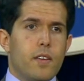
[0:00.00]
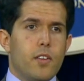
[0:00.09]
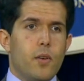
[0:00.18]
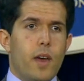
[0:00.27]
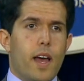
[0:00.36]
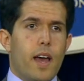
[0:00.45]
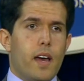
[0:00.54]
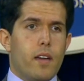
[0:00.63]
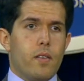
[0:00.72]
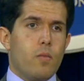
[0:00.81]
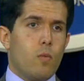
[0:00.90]
you
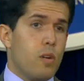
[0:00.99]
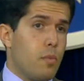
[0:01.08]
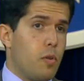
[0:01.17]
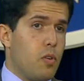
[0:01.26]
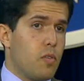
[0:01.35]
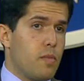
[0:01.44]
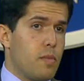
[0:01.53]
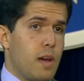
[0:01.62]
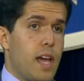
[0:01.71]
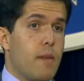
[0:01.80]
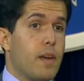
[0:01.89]
had one poll from the
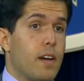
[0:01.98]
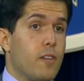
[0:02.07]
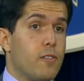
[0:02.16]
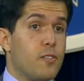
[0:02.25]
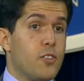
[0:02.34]
Miami Herald